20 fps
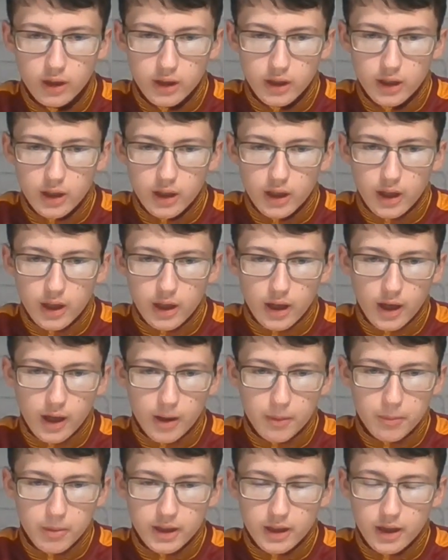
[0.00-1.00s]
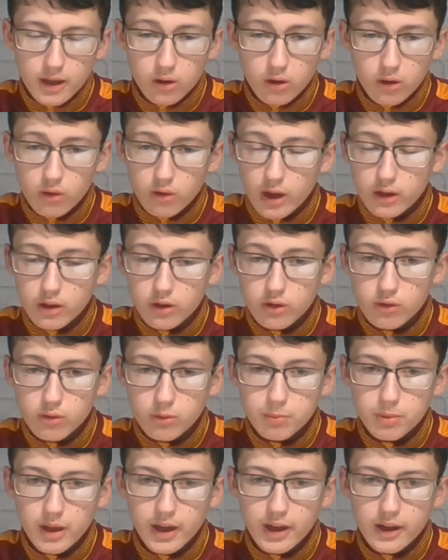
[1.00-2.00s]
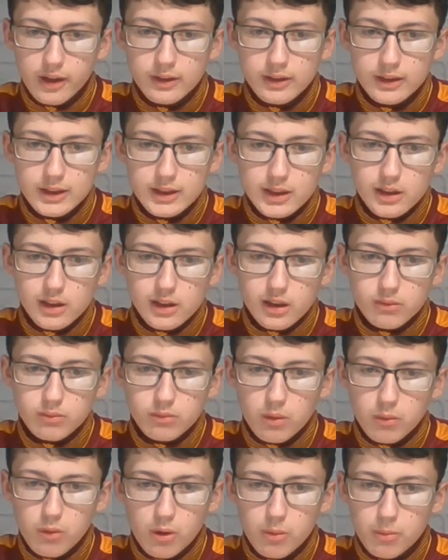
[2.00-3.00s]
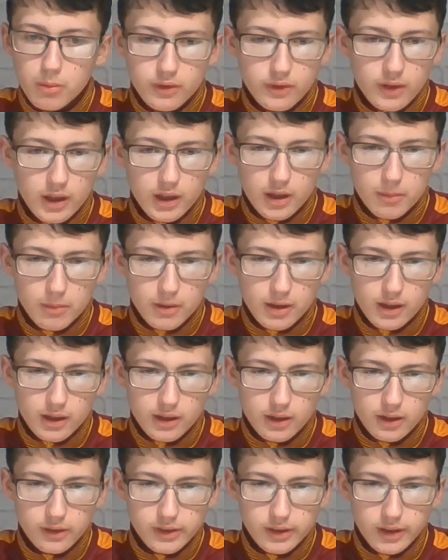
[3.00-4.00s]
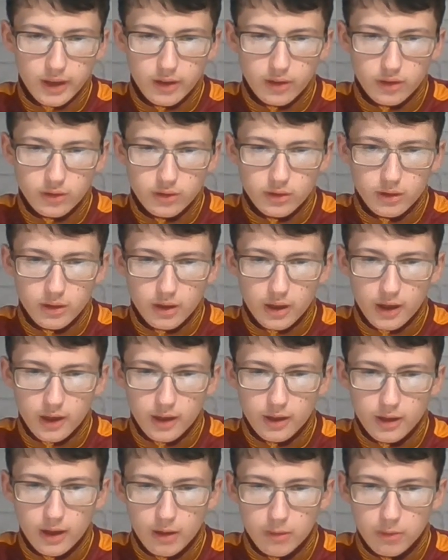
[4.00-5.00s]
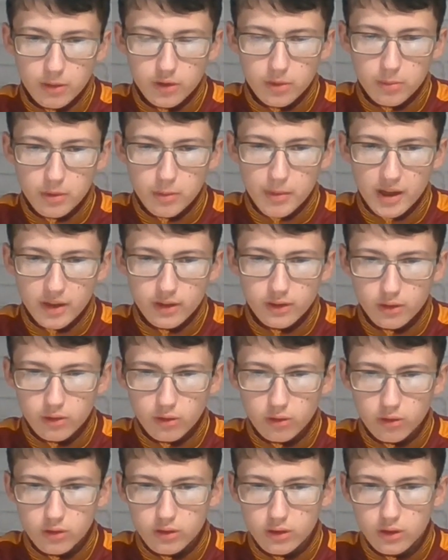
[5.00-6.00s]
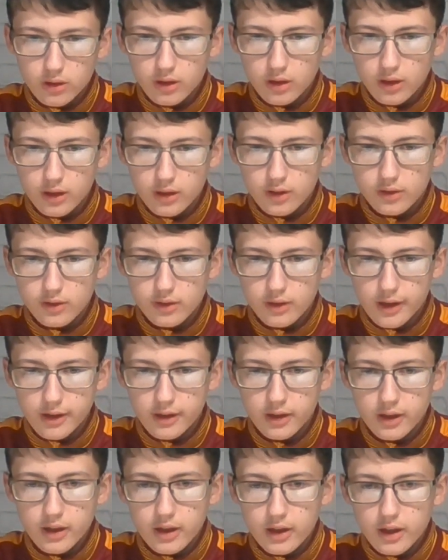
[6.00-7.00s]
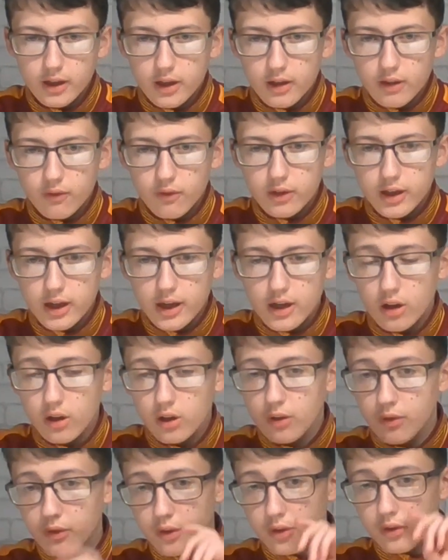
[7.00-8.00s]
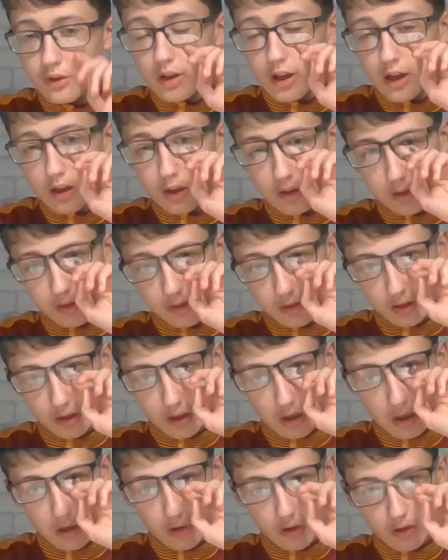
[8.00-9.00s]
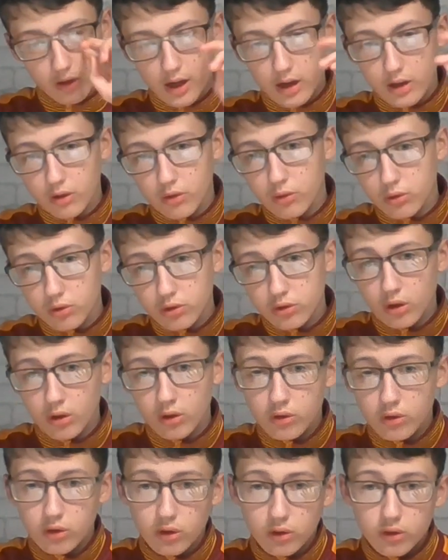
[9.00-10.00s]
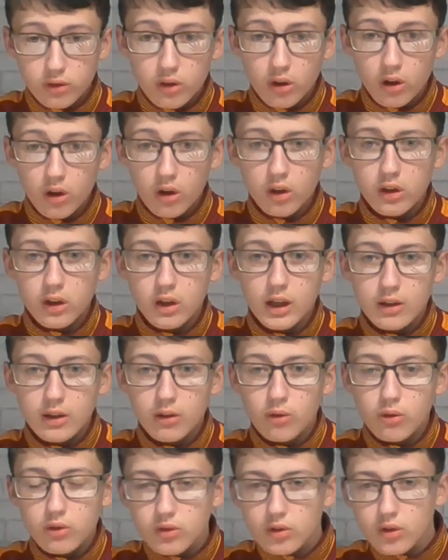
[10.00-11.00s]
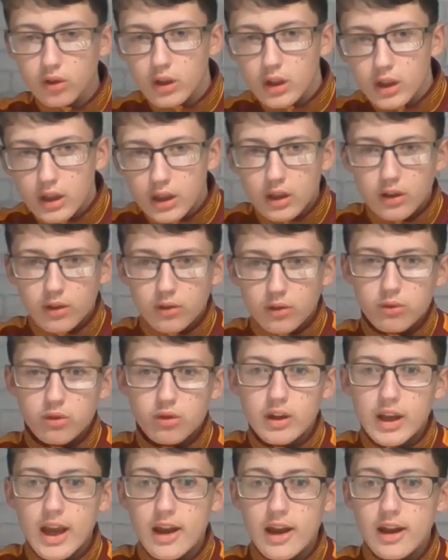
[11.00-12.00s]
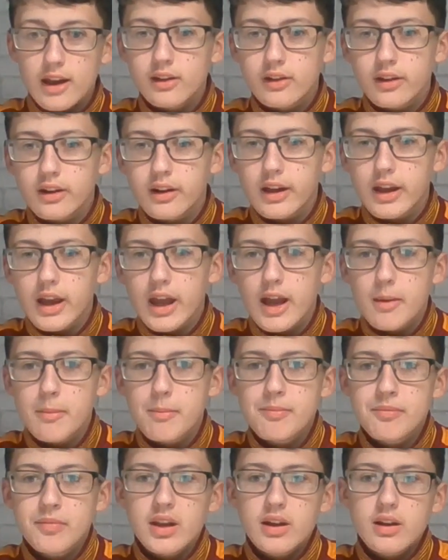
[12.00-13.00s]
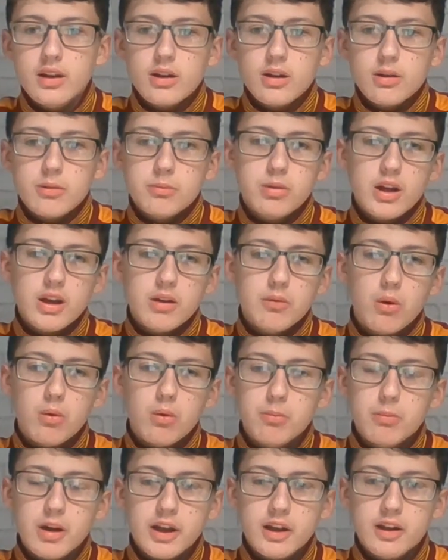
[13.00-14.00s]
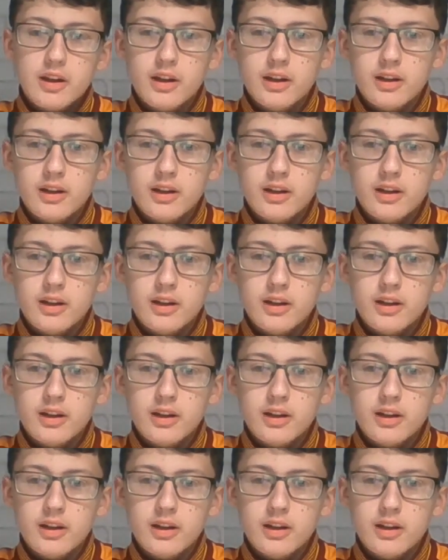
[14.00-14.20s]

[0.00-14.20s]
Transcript: But he did look like a good player. We won't be seeing him again this season. I wish him the best of luck, like I said. But Dayton Oliver, 6. You know, he had a good shot, could have scored. He looked to get into the game, but he wasn't making.